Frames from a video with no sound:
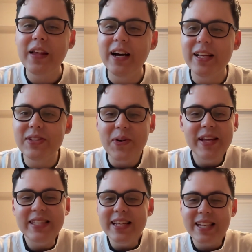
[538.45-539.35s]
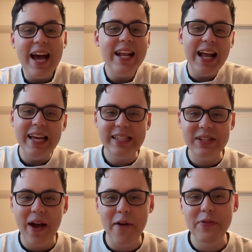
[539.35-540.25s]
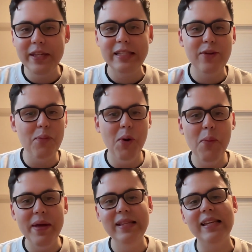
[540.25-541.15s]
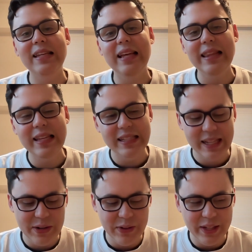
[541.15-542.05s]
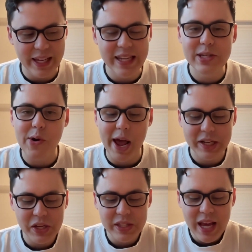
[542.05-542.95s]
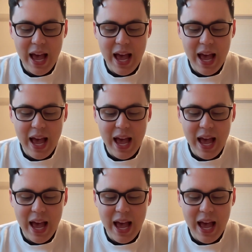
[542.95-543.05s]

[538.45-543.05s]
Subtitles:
So it's kind of nice to have these little moments and these little like interactions.